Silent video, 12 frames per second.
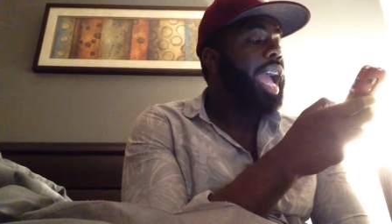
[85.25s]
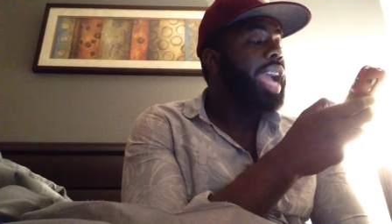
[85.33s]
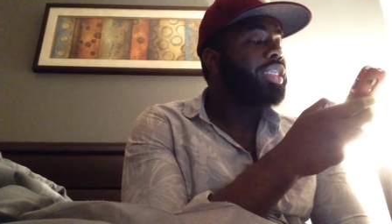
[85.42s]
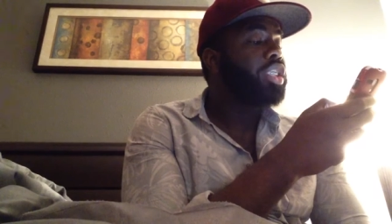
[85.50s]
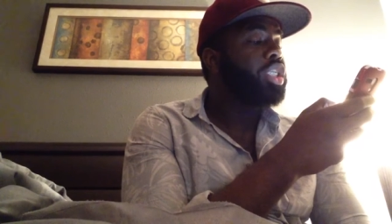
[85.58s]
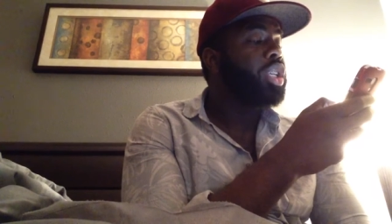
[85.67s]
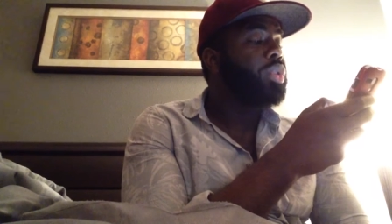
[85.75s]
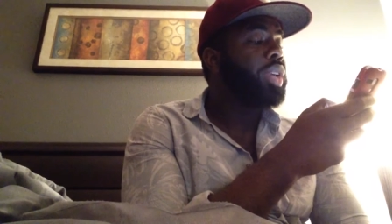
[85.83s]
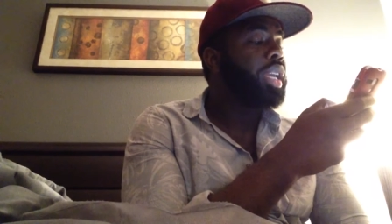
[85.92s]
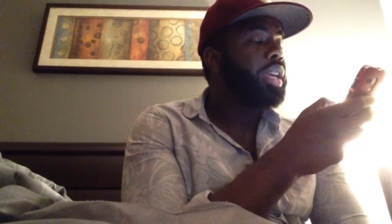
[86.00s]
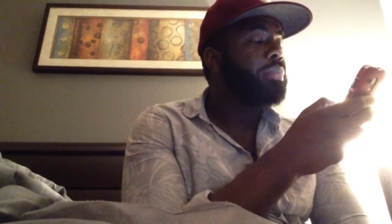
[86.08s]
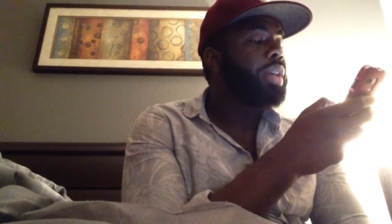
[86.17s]
I had to show
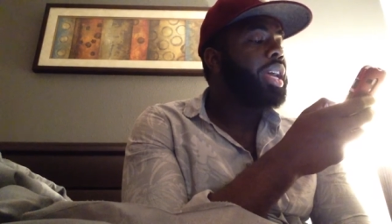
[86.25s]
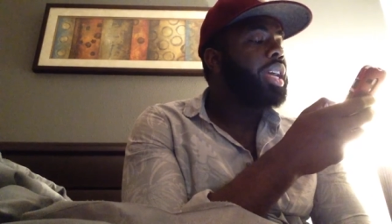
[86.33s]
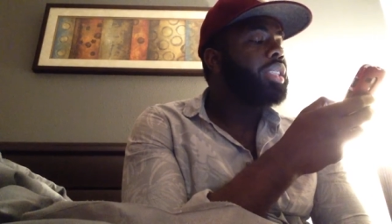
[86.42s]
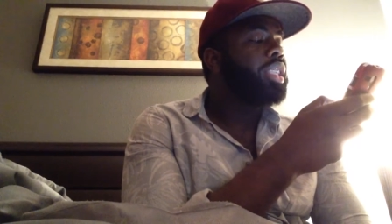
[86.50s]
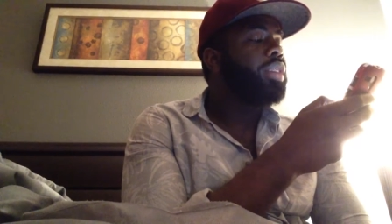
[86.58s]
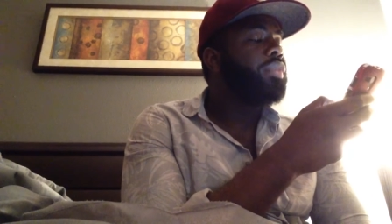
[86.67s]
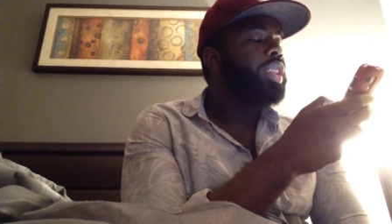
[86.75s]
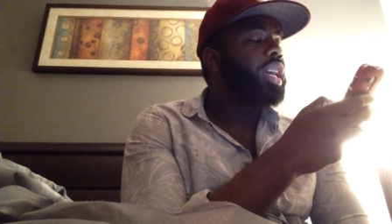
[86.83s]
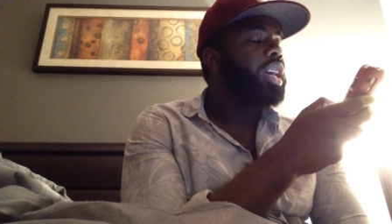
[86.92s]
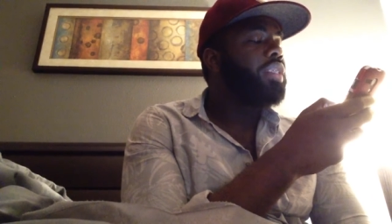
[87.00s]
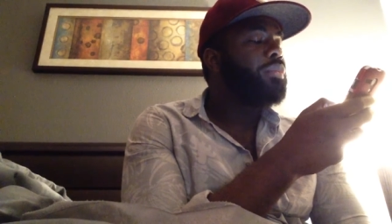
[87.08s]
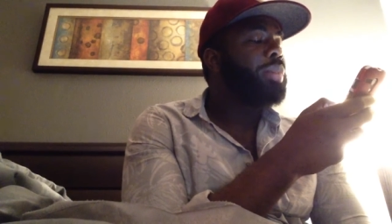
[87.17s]
him tough
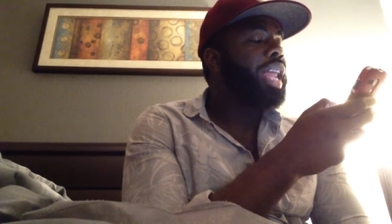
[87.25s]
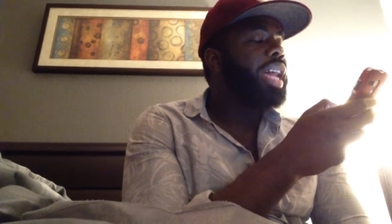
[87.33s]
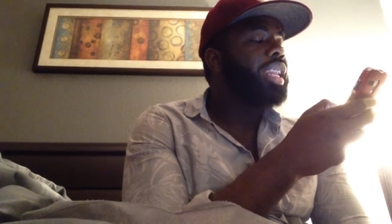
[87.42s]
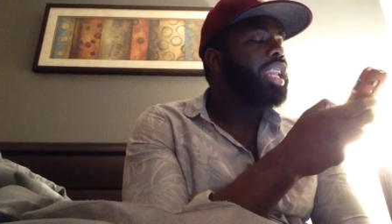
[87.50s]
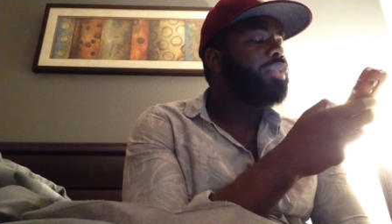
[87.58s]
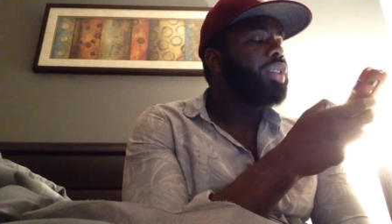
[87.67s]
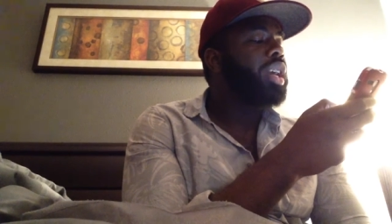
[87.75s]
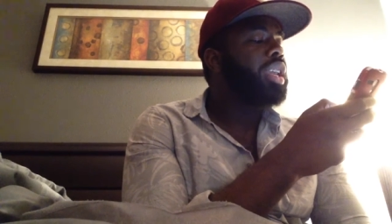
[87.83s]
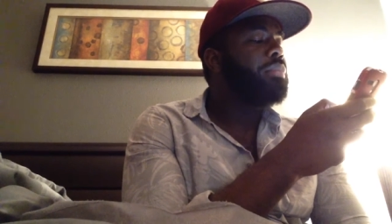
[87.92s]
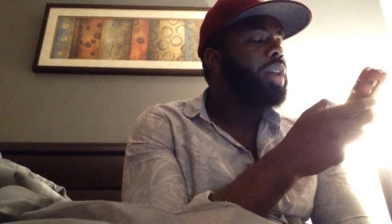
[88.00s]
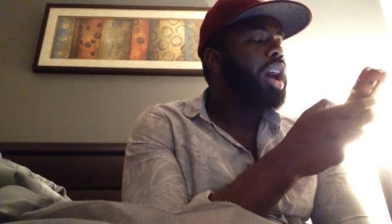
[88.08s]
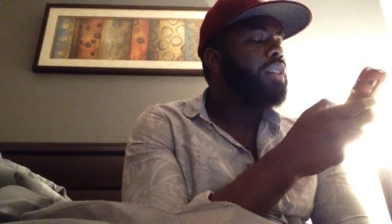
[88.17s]
love, but I never cut
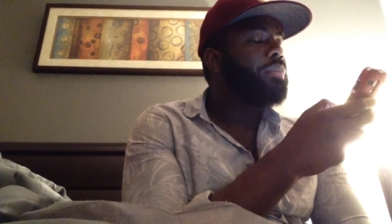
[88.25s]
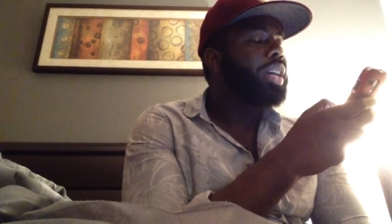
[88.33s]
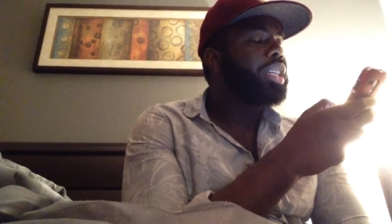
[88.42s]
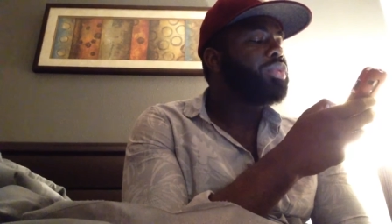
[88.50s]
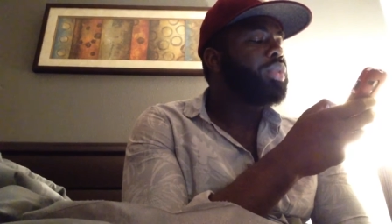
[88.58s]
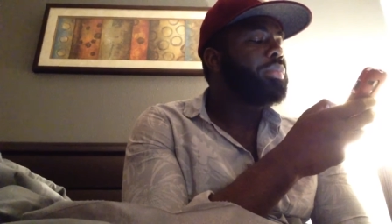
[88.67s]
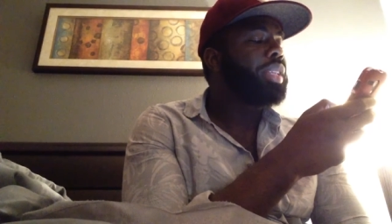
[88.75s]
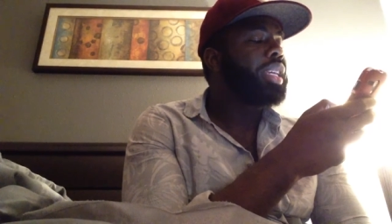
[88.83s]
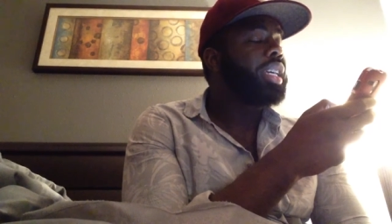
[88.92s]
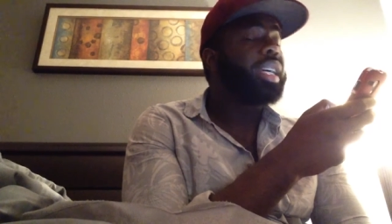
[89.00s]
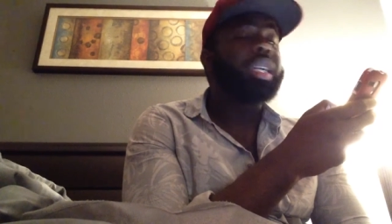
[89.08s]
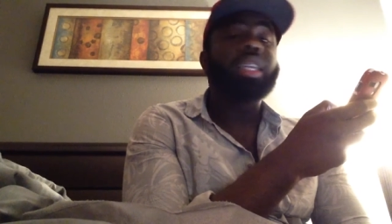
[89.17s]
him off because we're
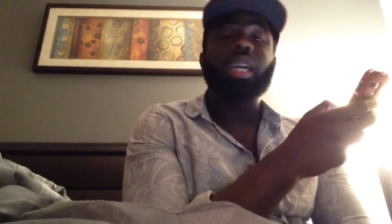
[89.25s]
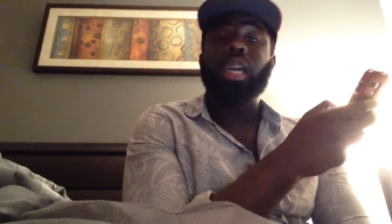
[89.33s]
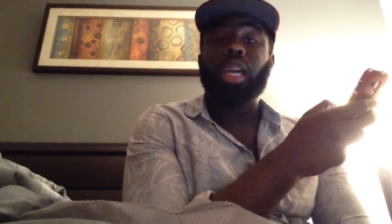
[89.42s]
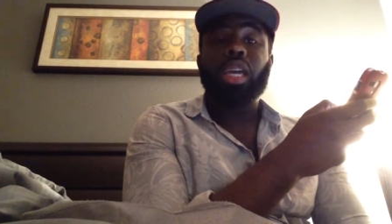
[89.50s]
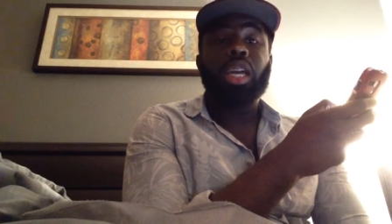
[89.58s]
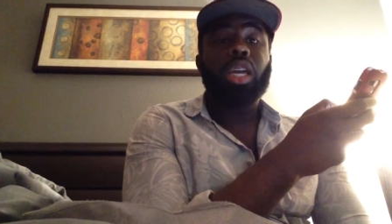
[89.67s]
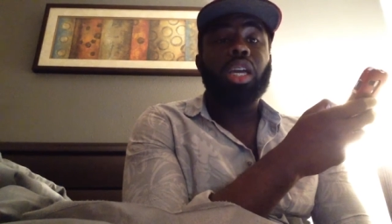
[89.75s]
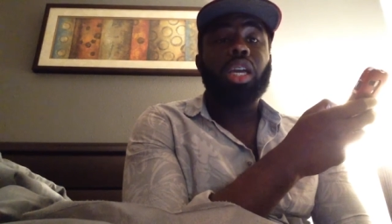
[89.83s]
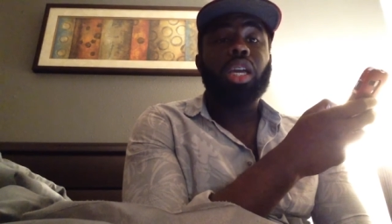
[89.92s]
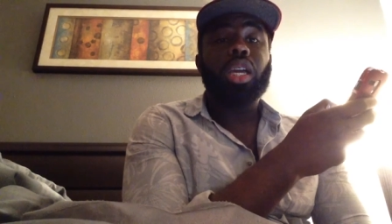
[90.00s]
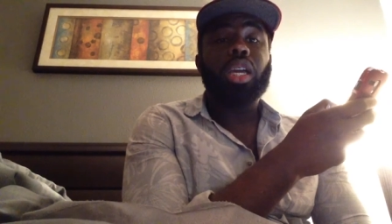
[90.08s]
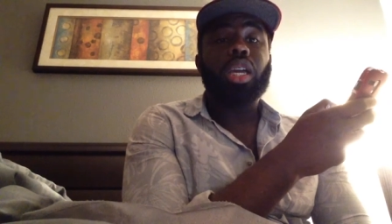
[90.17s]
blood.
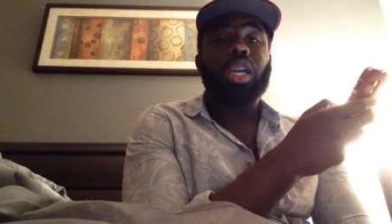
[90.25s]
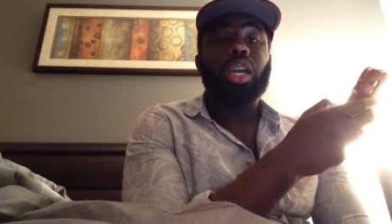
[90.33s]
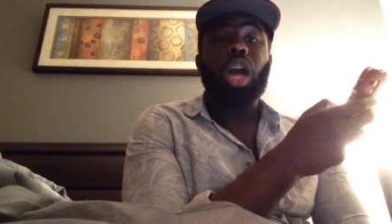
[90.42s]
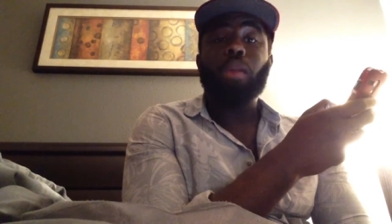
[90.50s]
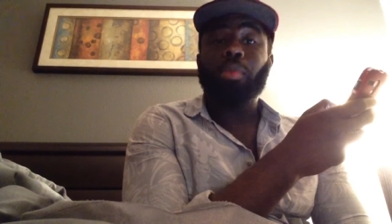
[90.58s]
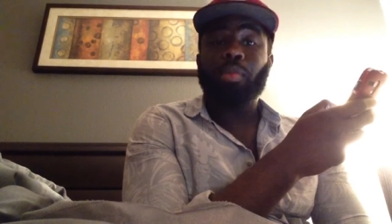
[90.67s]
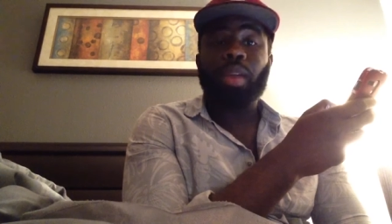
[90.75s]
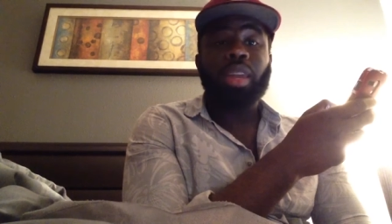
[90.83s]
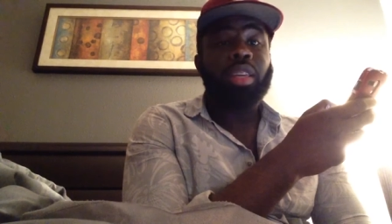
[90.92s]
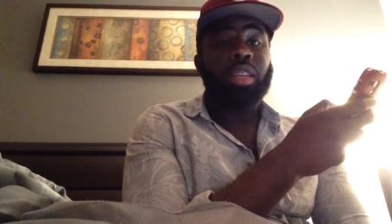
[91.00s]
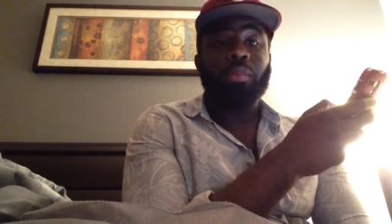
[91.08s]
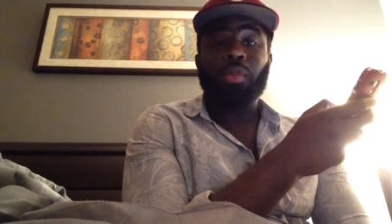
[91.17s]
Kobe Brown
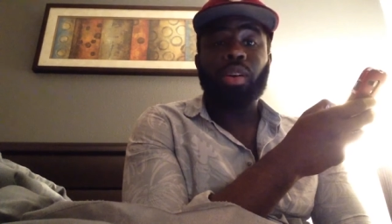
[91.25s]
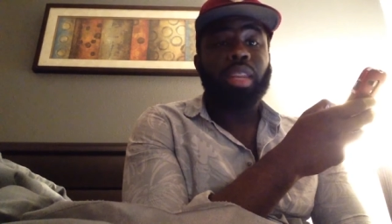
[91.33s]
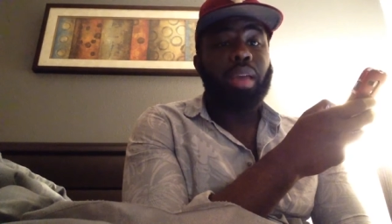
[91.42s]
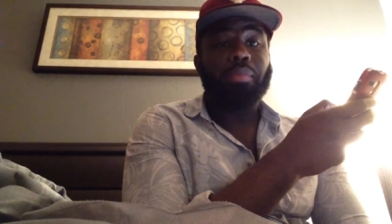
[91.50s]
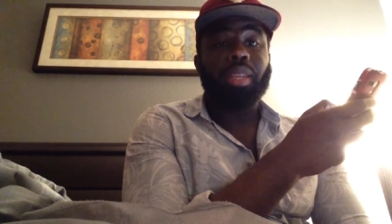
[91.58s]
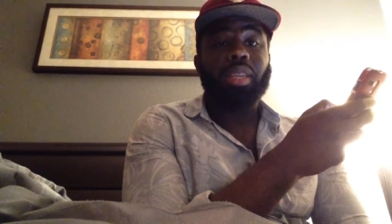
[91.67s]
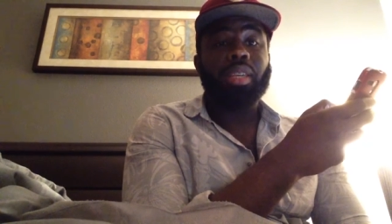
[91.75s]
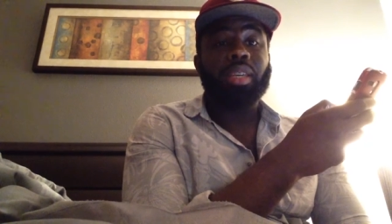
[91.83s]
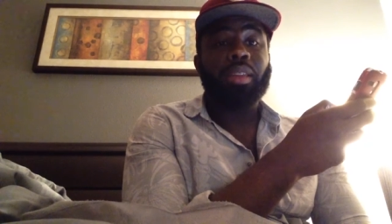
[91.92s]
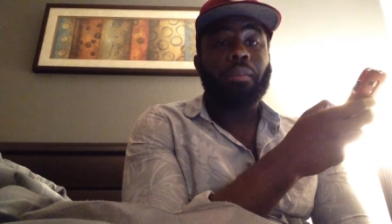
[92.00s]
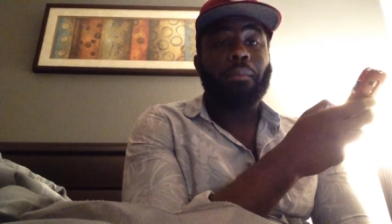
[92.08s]
and Lamar are blood.